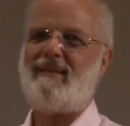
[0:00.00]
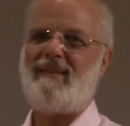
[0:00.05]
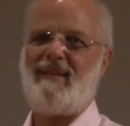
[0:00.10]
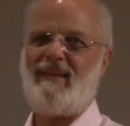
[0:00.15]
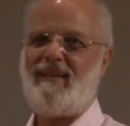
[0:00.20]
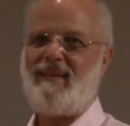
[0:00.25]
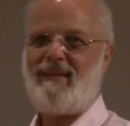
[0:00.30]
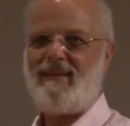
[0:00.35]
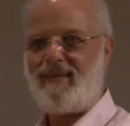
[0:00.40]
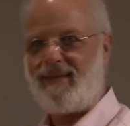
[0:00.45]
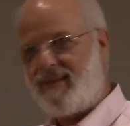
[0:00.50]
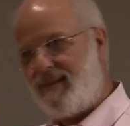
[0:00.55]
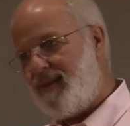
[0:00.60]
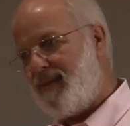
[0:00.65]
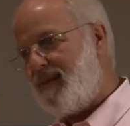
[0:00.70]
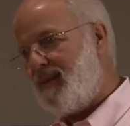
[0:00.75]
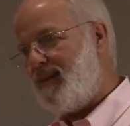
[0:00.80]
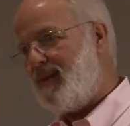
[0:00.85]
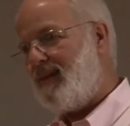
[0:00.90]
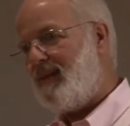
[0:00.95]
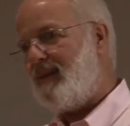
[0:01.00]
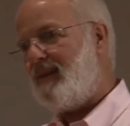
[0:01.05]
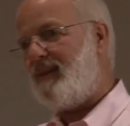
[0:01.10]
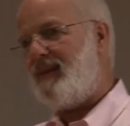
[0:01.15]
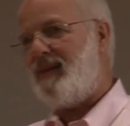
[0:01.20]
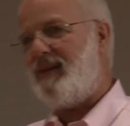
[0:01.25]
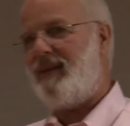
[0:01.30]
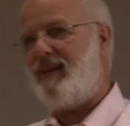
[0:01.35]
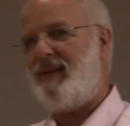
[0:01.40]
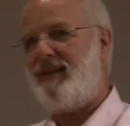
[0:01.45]
They
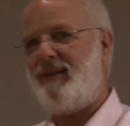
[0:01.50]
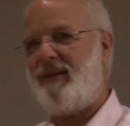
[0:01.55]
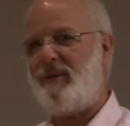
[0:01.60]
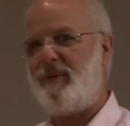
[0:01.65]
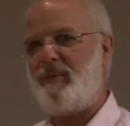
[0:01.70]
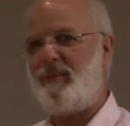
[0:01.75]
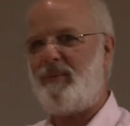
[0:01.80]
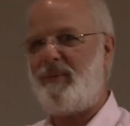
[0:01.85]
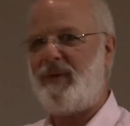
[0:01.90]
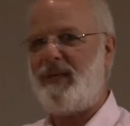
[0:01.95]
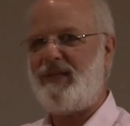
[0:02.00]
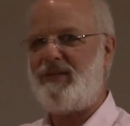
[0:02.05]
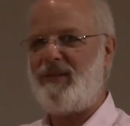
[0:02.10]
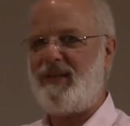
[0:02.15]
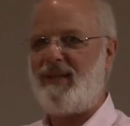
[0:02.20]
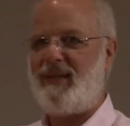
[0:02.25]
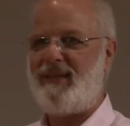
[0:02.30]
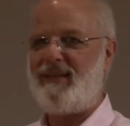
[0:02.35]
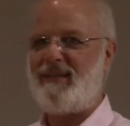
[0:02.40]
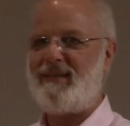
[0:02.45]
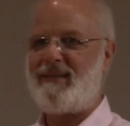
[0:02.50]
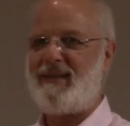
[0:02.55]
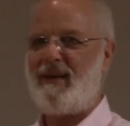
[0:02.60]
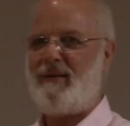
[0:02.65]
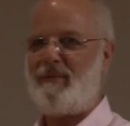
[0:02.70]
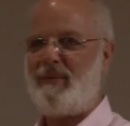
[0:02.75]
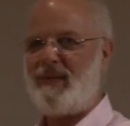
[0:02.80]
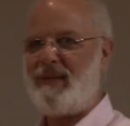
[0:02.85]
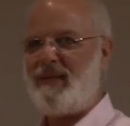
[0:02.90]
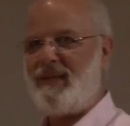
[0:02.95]
originally
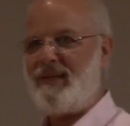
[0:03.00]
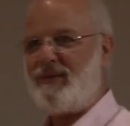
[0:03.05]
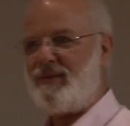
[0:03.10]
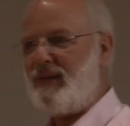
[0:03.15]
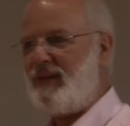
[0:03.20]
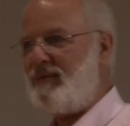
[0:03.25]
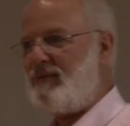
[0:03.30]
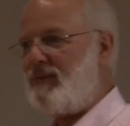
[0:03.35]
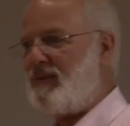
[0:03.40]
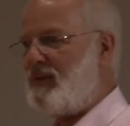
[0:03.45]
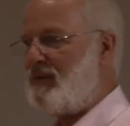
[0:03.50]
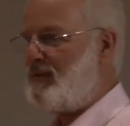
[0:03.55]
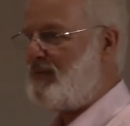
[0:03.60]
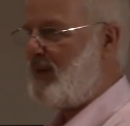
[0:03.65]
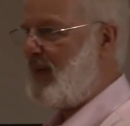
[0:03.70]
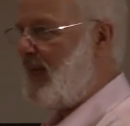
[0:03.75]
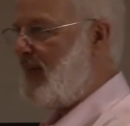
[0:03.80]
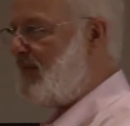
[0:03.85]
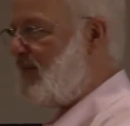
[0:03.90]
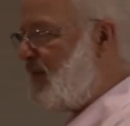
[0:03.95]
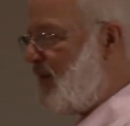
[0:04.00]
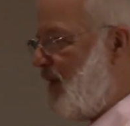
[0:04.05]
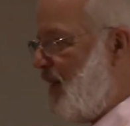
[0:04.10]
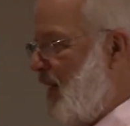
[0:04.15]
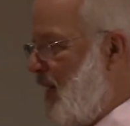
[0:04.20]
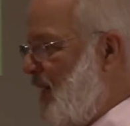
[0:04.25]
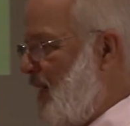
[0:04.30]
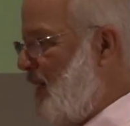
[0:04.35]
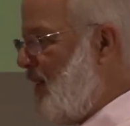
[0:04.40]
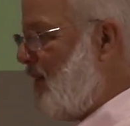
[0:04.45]
discovered the 3-4-5
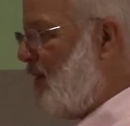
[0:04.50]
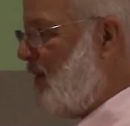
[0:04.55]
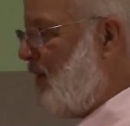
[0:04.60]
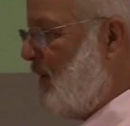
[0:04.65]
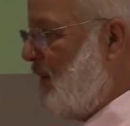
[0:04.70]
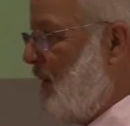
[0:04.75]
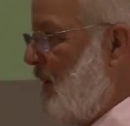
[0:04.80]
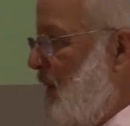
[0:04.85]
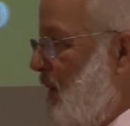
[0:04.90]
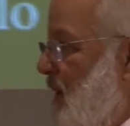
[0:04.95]
triangle